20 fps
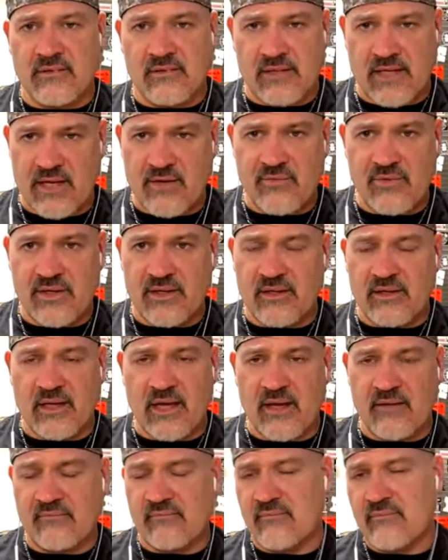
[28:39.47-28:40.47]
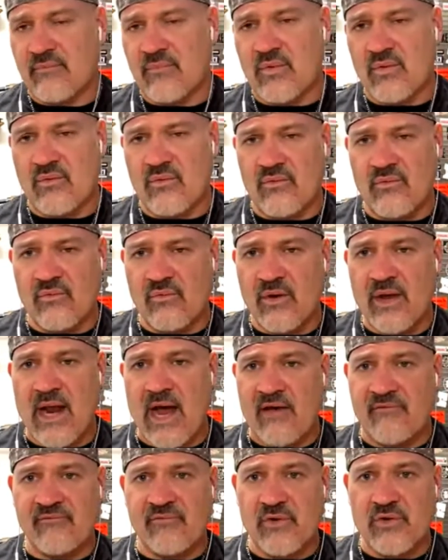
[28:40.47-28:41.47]
like we like when
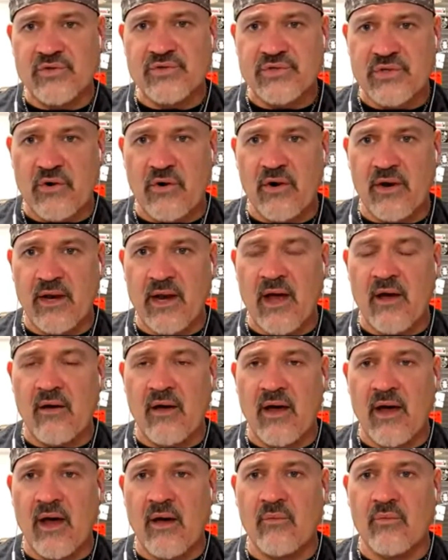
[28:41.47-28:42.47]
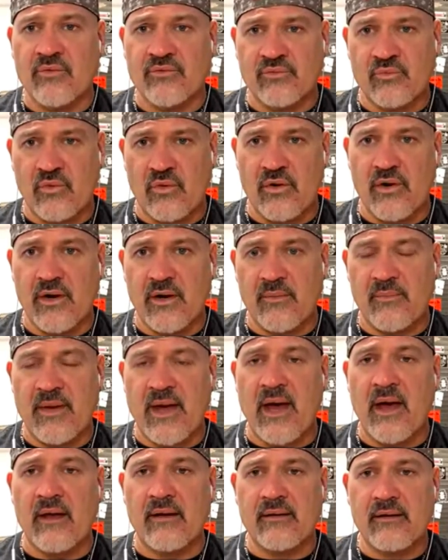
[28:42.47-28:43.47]
I first started, I, I was worried
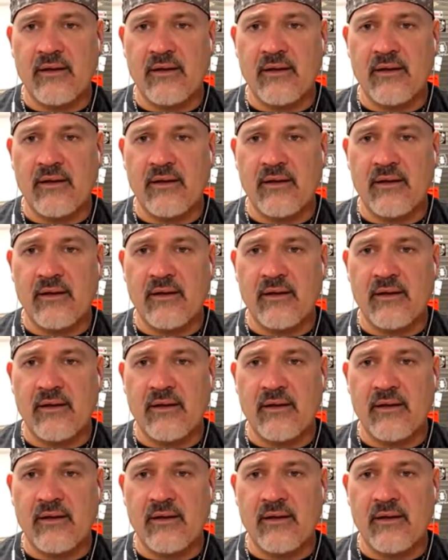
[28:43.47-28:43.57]
about